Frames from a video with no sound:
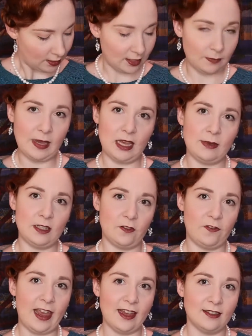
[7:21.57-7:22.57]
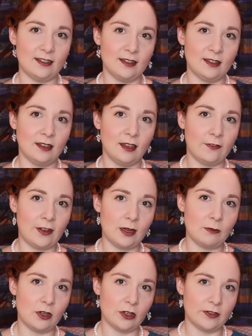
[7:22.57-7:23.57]
to the baby's face, if I
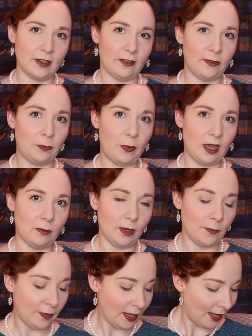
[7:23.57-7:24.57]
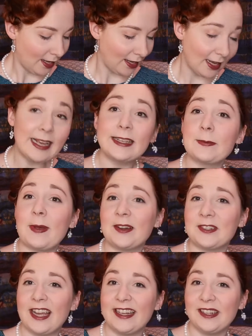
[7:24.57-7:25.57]
am nursing this baby, is about
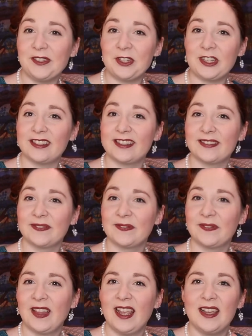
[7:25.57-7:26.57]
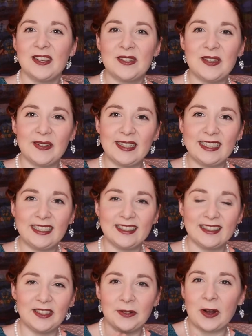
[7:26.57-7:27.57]
10 inches. So
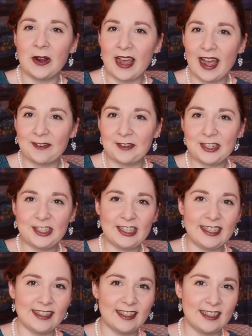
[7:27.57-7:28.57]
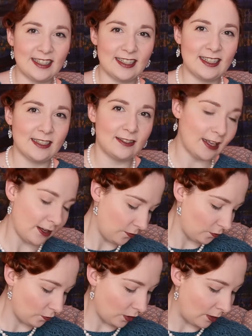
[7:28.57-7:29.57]
on average, it is the distance
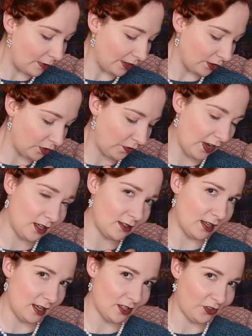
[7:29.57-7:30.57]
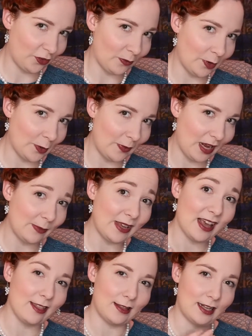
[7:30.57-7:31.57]
that a mother's face is from her baby,
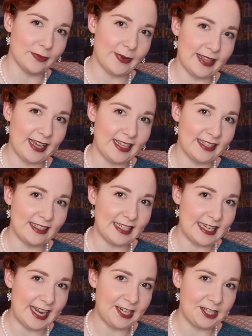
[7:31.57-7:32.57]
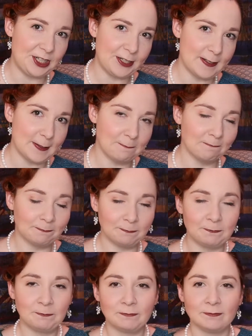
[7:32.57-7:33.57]
and that's why they can see 10 inches.
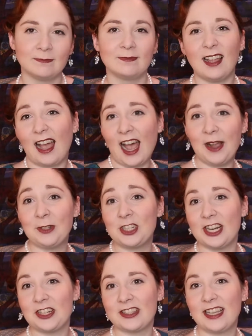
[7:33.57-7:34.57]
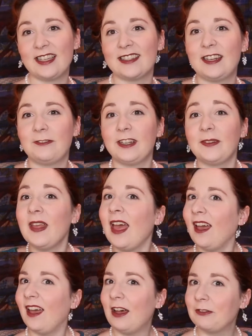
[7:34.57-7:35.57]
Which I just think is nifty.
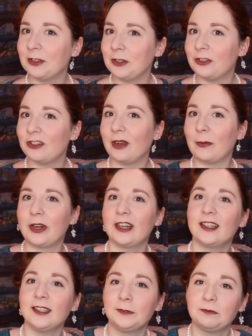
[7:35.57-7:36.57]
Evolution at work.